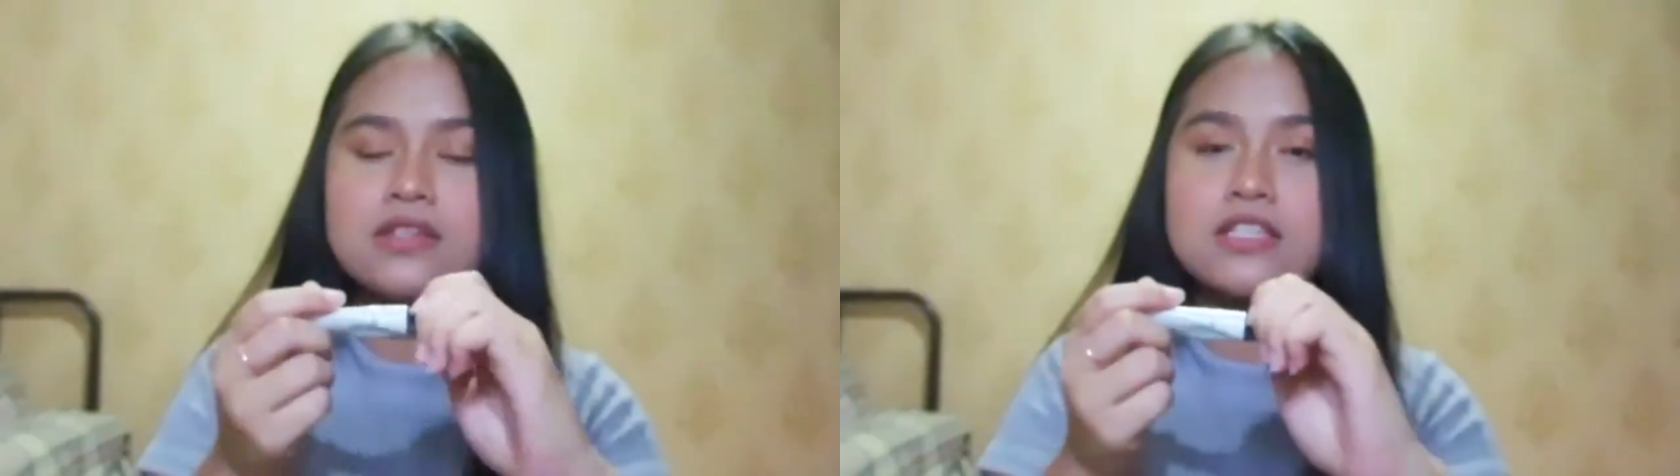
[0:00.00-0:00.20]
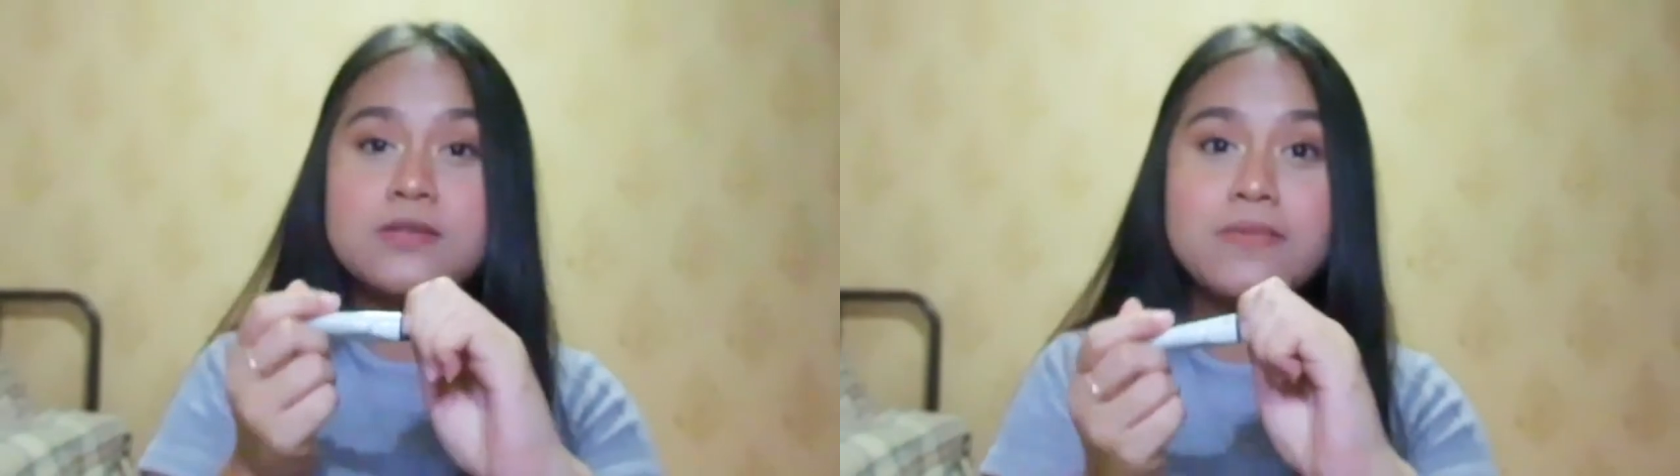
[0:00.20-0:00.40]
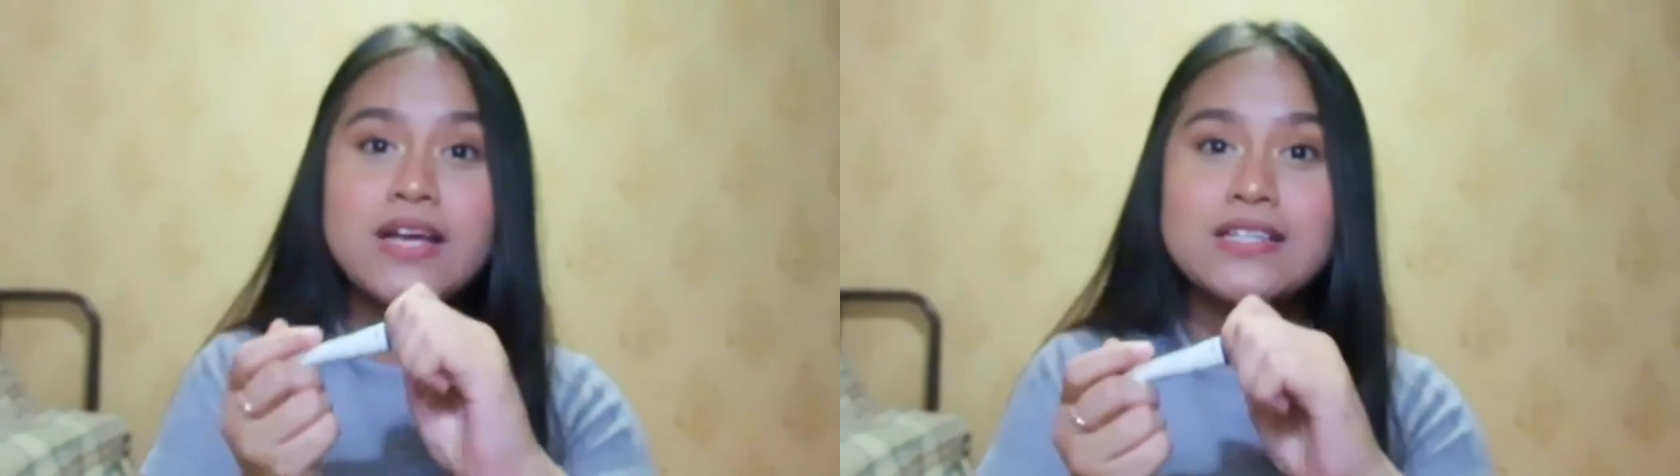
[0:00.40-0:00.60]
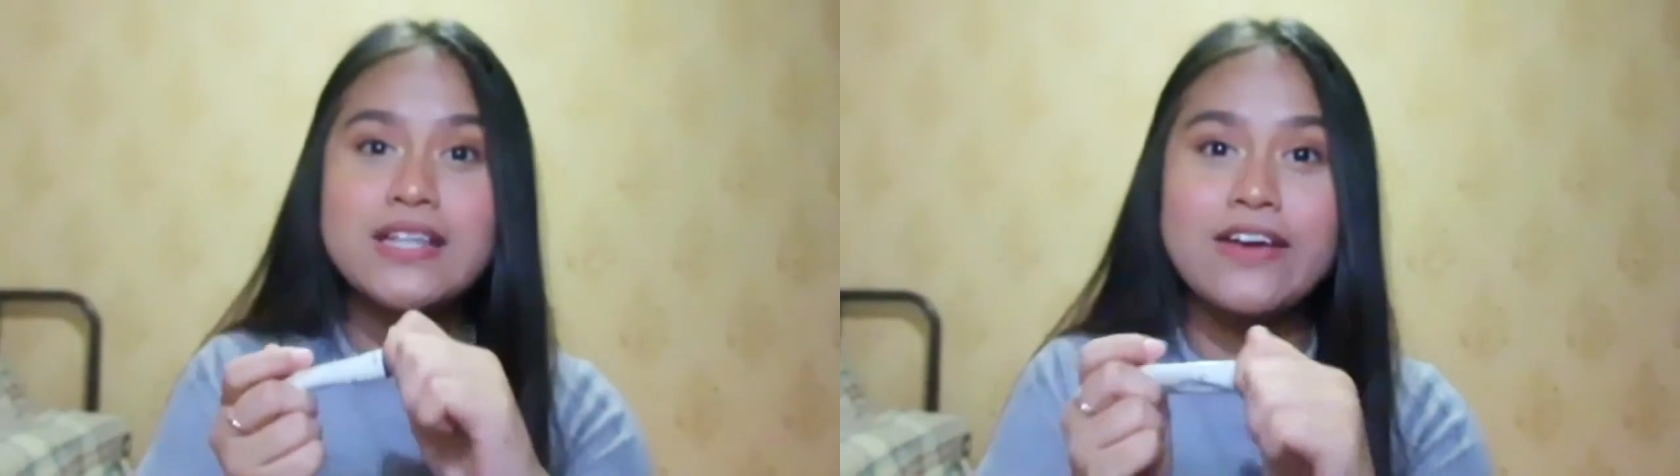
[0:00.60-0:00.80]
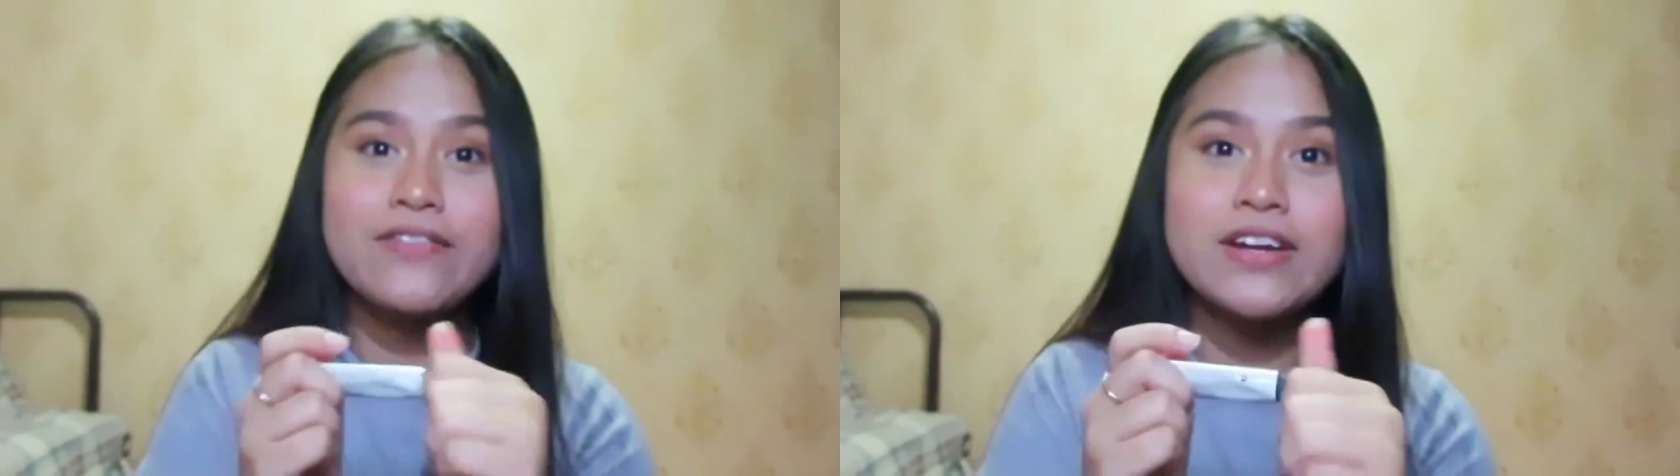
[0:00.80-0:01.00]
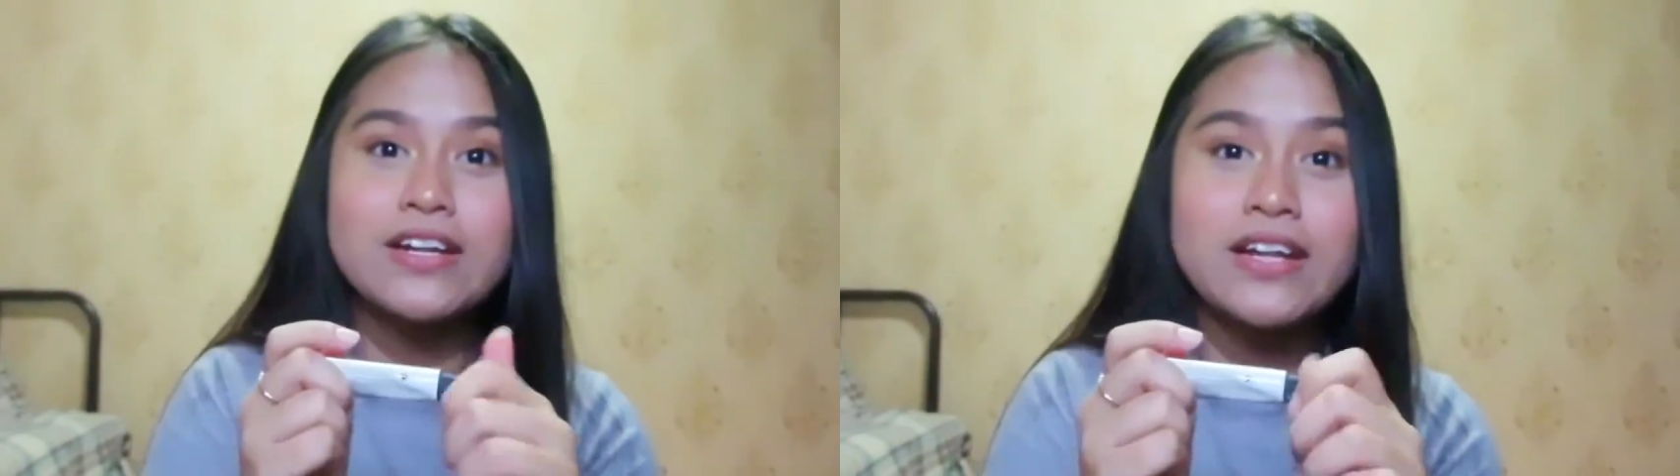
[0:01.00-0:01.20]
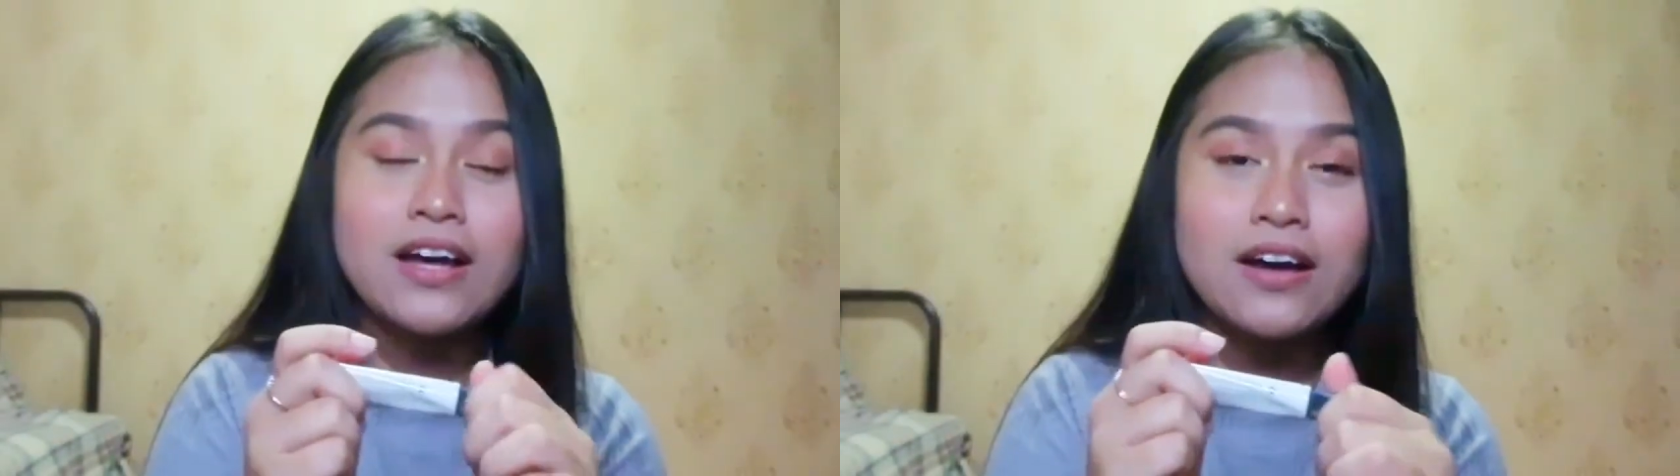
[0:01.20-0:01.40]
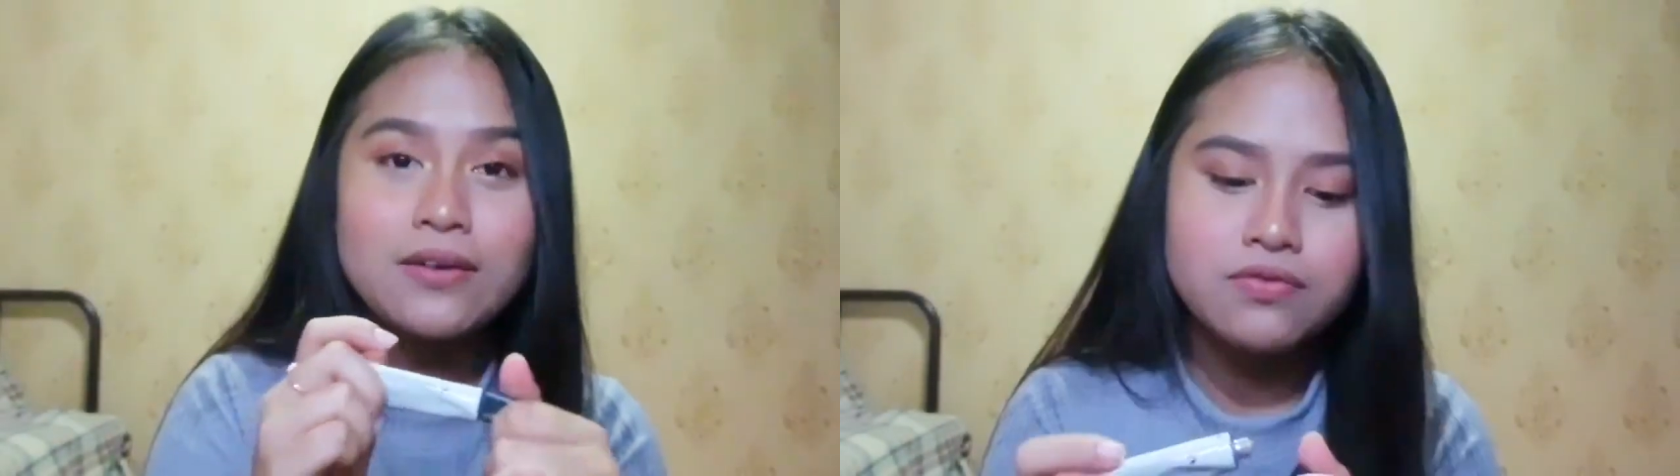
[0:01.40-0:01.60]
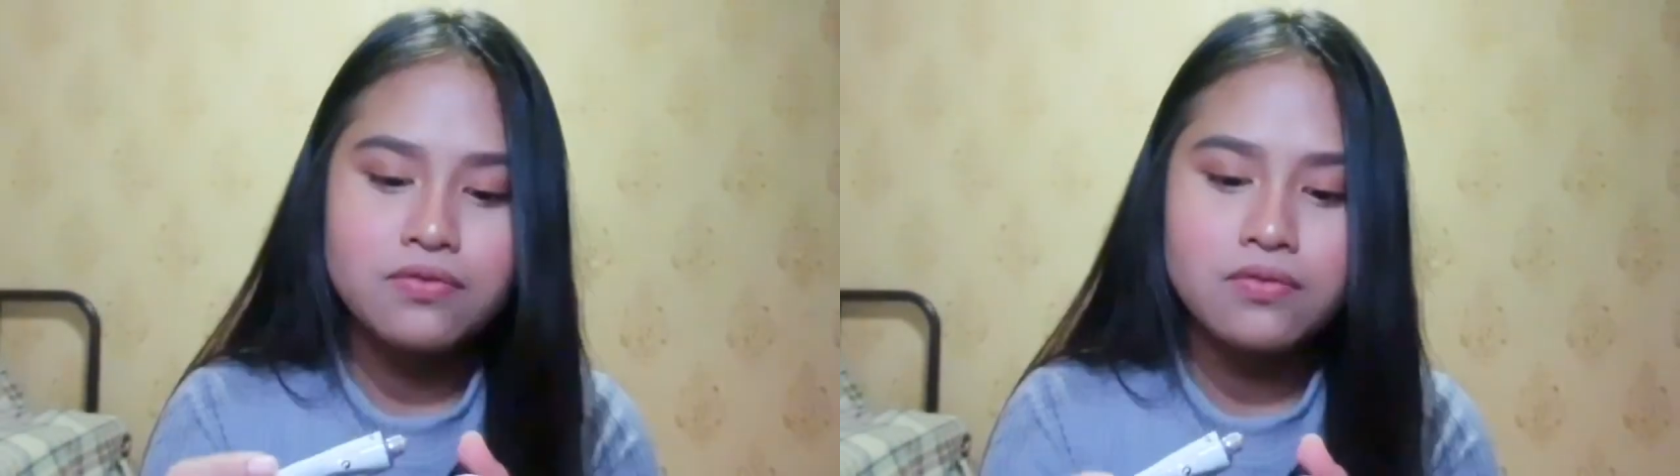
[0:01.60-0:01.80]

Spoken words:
It smells like vanilla.